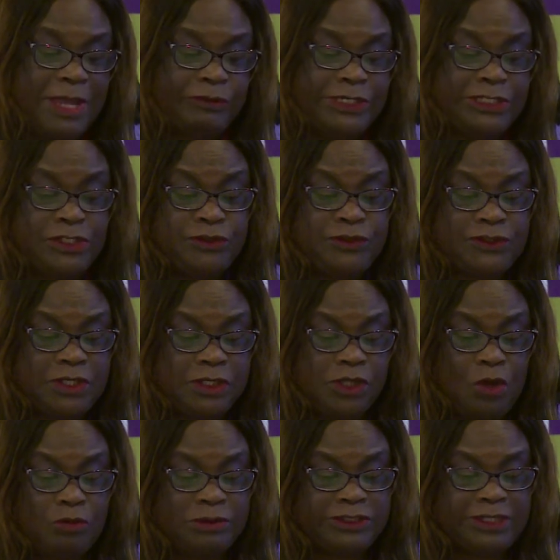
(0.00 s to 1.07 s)
may reduce the
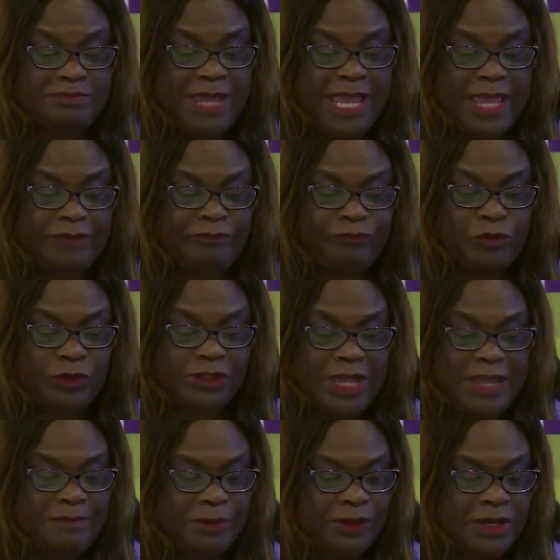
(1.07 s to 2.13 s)
global demand for
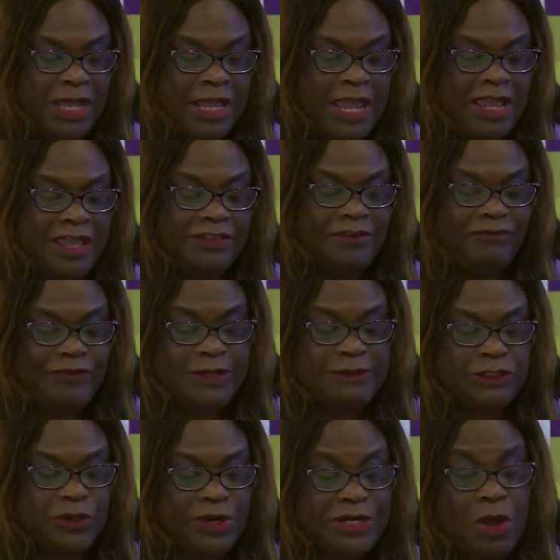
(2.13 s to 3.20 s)
labor in the future,